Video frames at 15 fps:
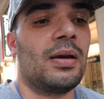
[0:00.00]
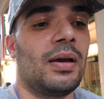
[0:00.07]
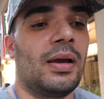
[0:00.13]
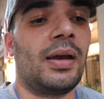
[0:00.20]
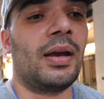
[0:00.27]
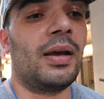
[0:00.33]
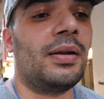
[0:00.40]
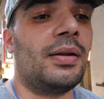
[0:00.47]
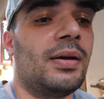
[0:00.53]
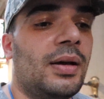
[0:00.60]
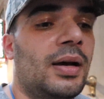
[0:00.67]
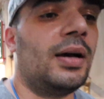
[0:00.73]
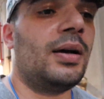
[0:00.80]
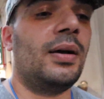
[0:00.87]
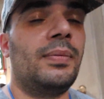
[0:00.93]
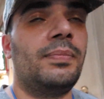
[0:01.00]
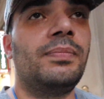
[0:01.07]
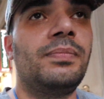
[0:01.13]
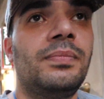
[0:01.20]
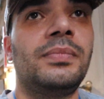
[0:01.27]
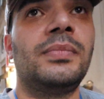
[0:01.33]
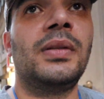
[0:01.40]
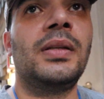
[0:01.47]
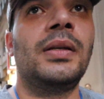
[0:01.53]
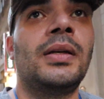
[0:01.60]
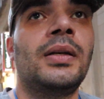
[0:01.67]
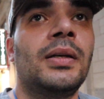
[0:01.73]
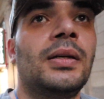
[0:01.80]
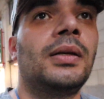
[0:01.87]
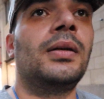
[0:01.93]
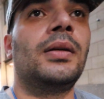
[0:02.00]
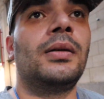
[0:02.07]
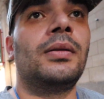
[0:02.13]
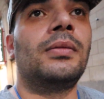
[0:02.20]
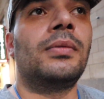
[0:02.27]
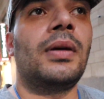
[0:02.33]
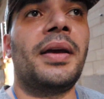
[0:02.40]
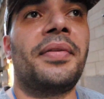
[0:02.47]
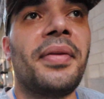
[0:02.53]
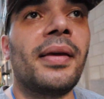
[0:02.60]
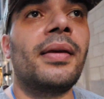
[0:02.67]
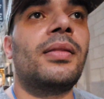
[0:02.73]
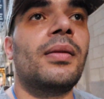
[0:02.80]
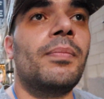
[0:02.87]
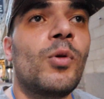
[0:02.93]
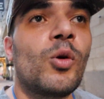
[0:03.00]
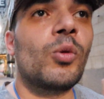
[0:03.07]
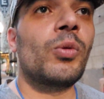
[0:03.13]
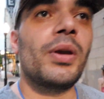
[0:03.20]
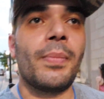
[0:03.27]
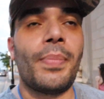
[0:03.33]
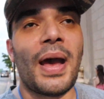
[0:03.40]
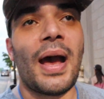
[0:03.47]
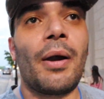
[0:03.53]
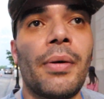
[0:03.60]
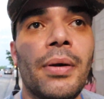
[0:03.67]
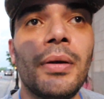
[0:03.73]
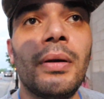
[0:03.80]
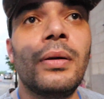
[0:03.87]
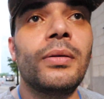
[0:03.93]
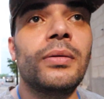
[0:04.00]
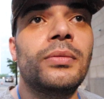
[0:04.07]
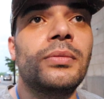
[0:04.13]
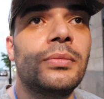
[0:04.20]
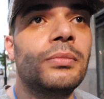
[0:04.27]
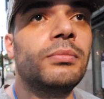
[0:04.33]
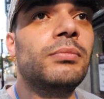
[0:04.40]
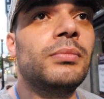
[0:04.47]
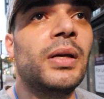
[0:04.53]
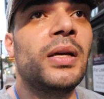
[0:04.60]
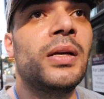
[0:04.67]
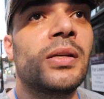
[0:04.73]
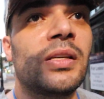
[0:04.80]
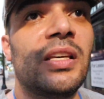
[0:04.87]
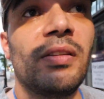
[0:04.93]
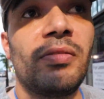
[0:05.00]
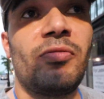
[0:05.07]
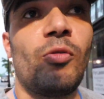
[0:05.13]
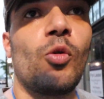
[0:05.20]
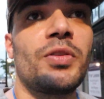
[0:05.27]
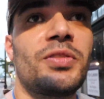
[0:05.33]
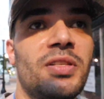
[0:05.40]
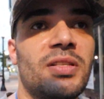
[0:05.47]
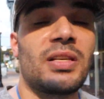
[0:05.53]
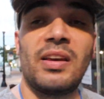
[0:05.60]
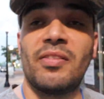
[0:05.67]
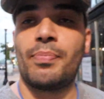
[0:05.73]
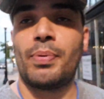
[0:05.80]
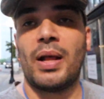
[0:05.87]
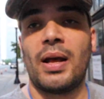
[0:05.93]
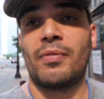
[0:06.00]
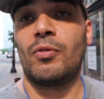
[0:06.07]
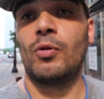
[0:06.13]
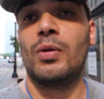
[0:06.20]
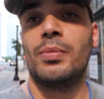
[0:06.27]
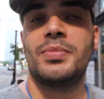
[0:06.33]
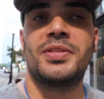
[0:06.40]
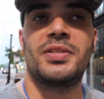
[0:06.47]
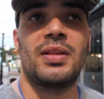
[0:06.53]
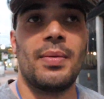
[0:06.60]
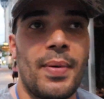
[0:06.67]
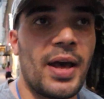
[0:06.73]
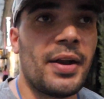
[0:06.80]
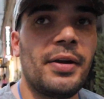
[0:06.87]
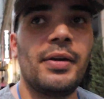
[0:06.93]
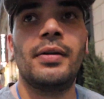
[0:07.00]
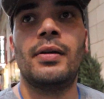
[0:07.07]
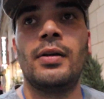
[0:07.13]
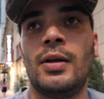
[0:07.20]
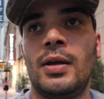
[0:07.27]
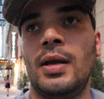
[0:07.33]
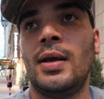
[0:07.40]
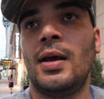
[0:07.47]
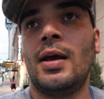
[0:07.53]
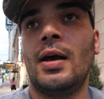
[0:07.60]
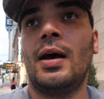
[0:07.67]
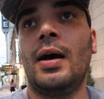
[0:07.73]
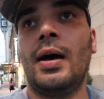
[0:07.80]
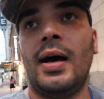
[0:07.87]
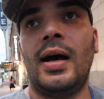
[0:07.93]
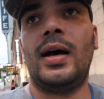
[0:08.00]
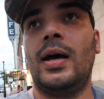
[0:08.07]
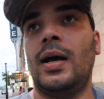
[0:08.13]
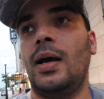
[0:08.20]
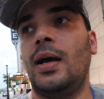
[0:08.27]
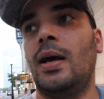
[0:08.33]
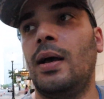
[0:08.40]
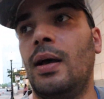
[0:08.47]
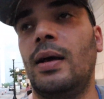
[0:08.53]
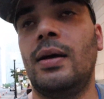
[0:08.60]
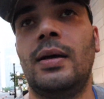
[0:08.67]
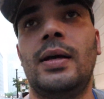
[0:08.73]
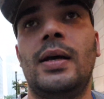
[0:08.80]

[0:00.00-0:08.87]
And I think the more we empower, give voices, give platforms, the better. I